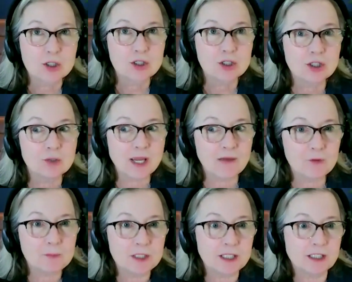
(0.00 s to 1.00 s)
Do you have a
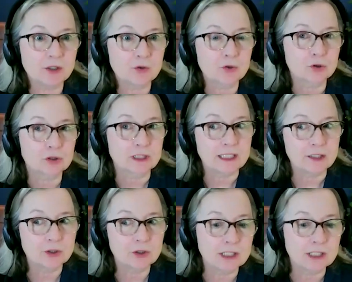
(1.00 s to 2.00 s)
particular
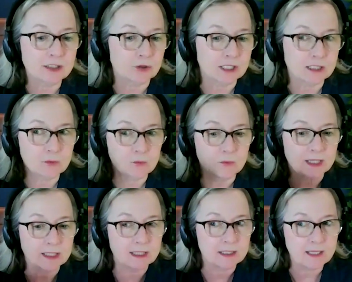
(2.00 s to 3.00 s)
leader, either
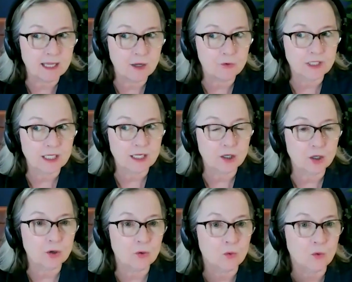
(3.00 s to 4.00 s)
within the
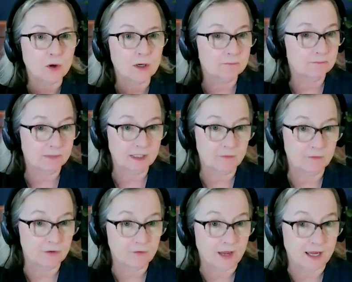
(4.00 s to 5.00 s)
healthcare or given
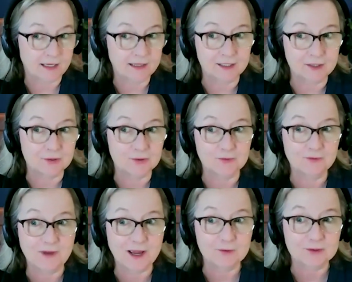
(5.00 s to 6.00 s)
the fact that you're a
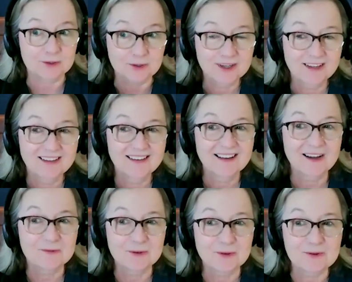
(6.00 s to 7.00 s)
founder
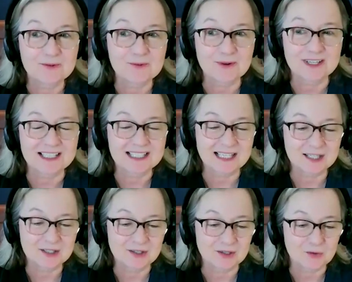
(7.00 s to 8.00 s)
of your own
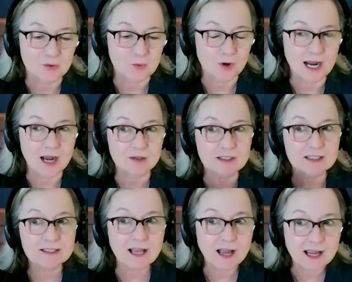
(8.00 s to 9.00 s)
organization or
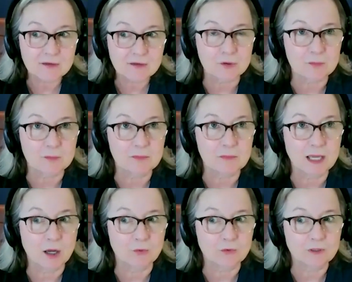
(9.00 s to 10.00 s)
outside of the
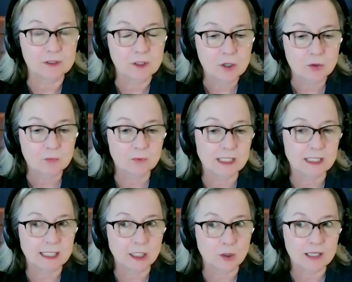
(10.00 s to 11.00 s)
health reading
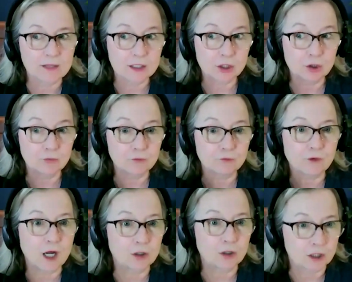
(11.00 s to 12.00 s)
area that you
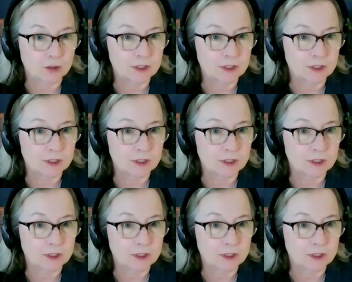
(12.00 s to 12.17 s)
follow?